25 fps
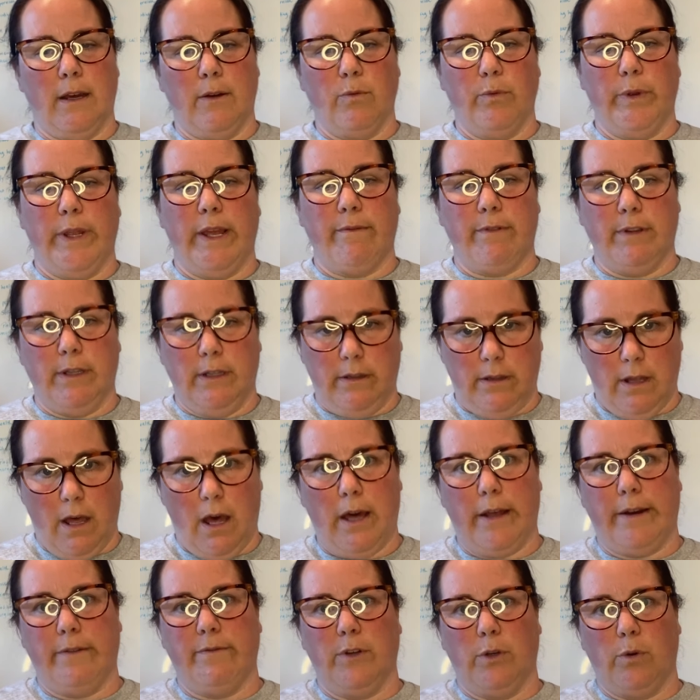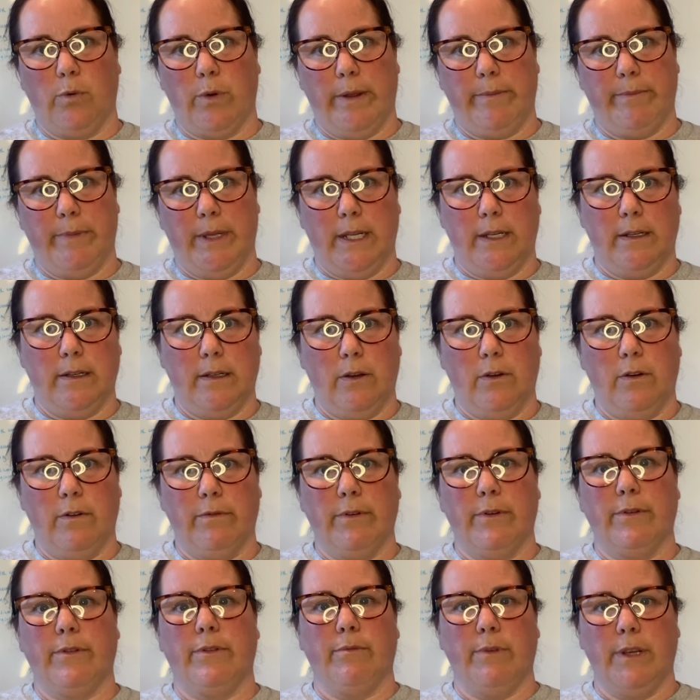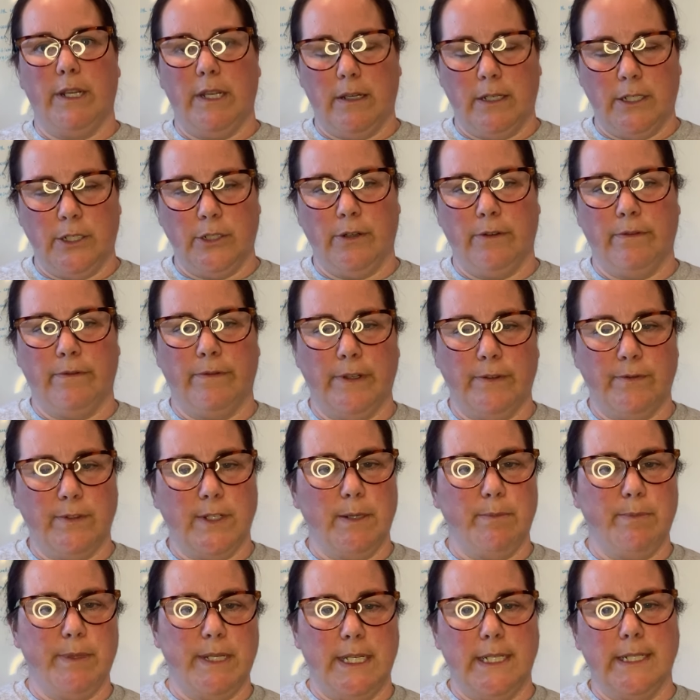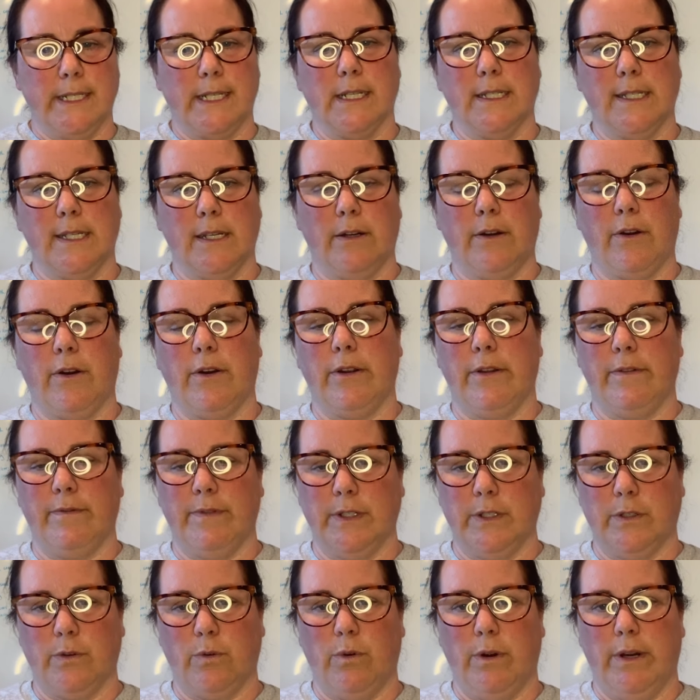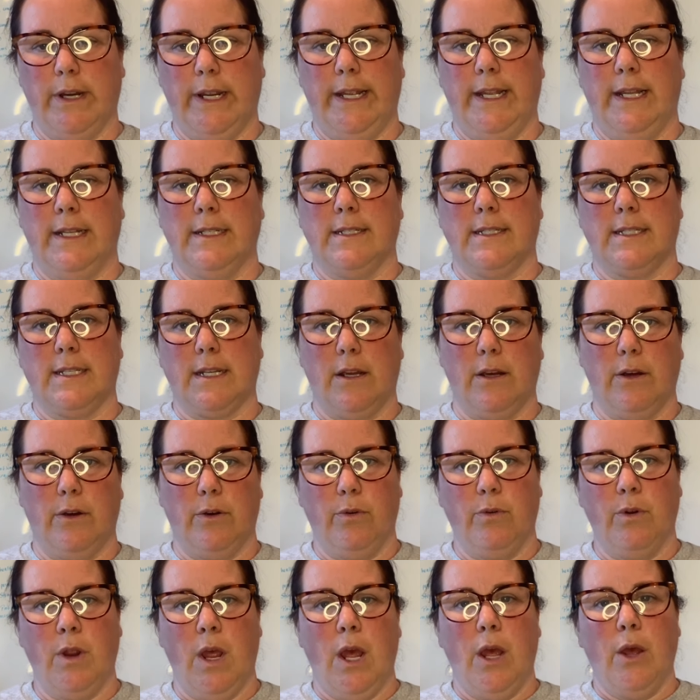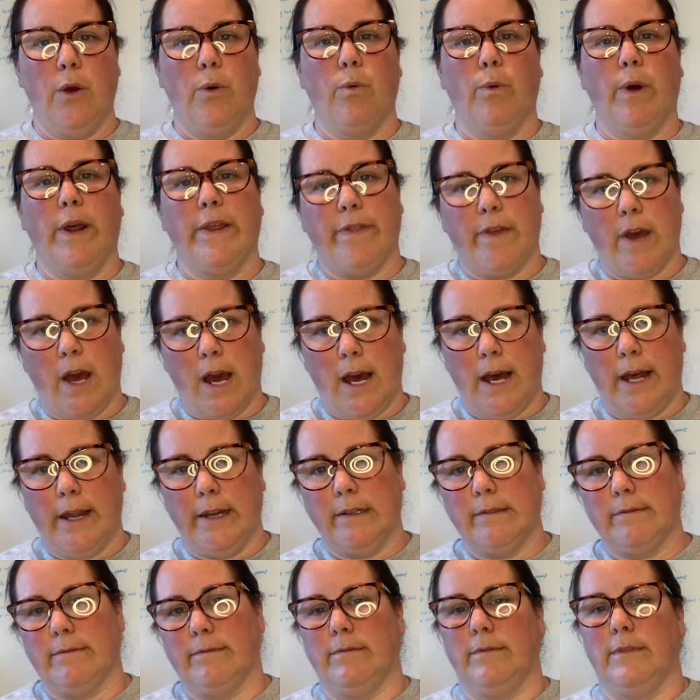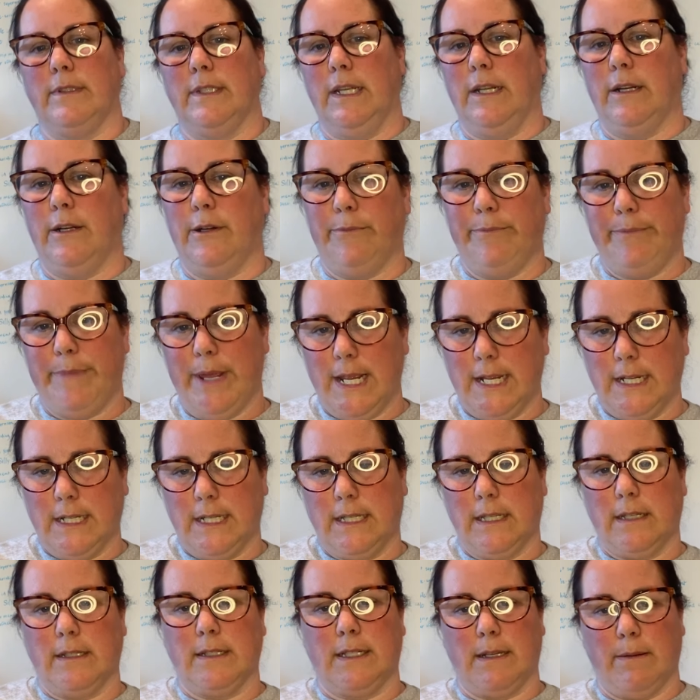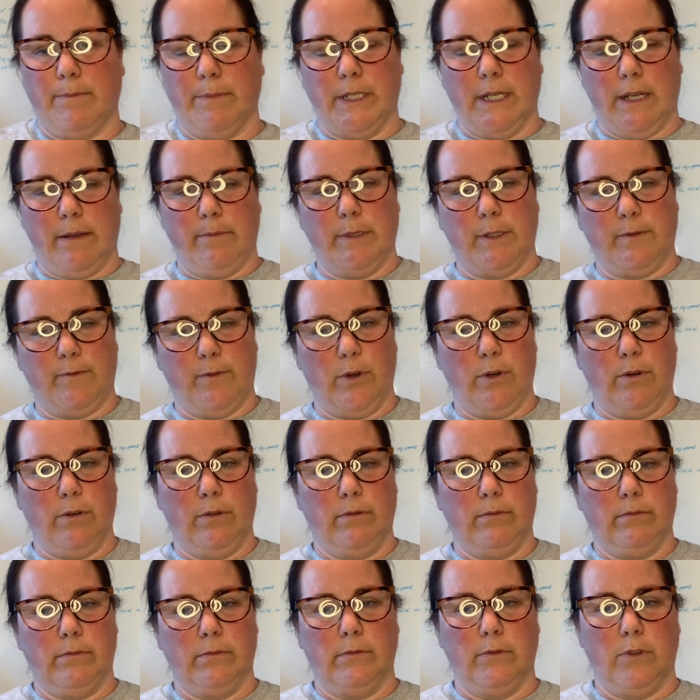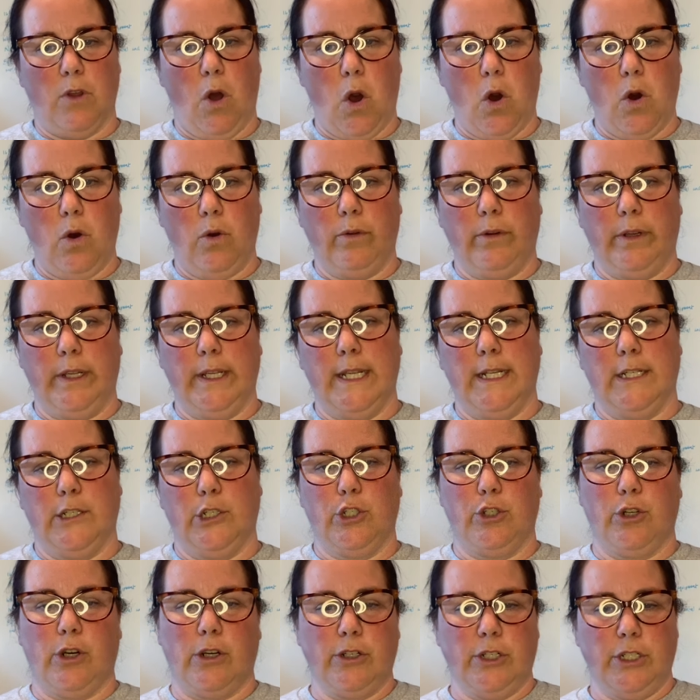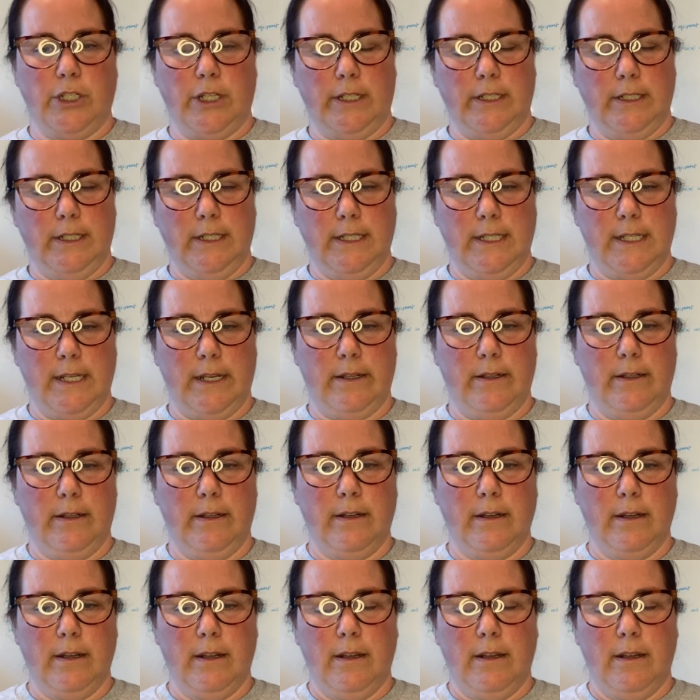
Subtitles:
we have a lot of equipment, over 350 pieces in our inventory, and so with that, makes sometimes for long instructions and